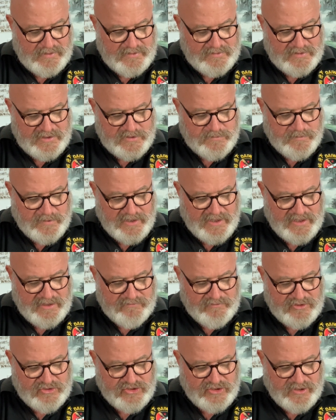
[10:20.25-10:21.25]
This
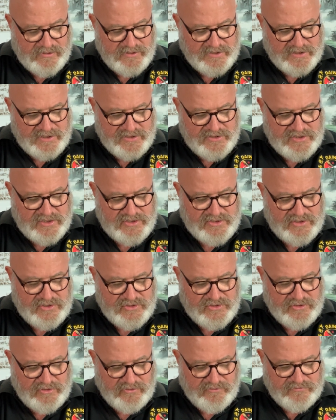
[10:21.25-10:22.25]
behaviour, showing the
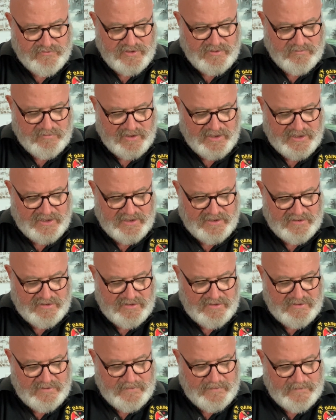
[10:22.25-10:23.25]
existence of Nim Lik,
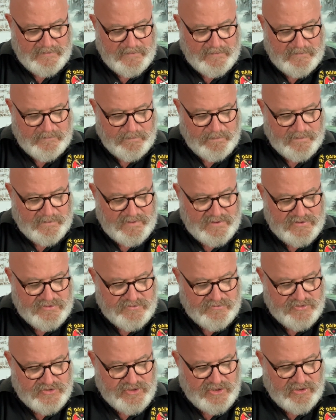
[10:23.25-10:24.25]
is the
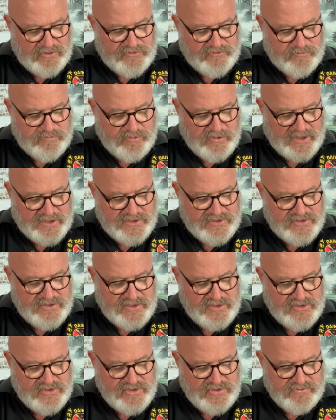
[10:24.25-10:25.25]
result of
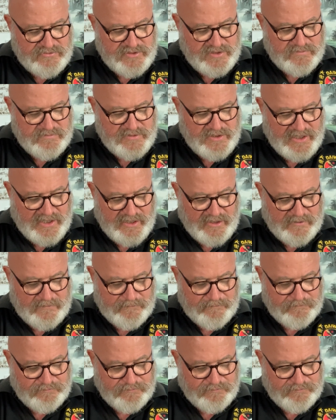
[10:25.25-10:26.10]
practicing Siu Nim Tau.